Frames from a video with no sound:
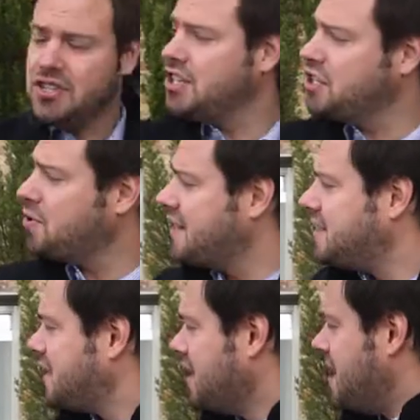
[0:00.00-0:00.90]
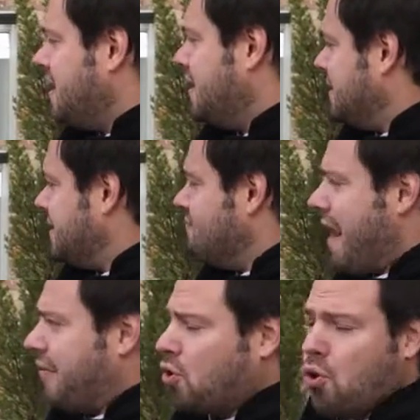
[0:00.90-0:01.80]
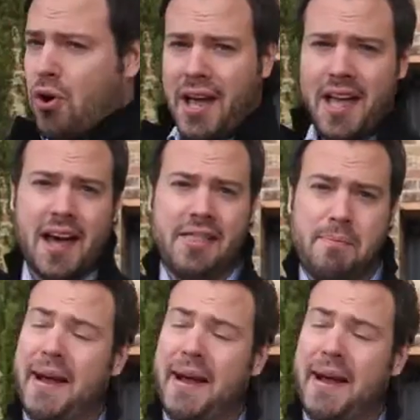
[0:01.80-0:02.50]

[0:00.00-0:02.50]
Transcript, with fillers: are situated around the corner and the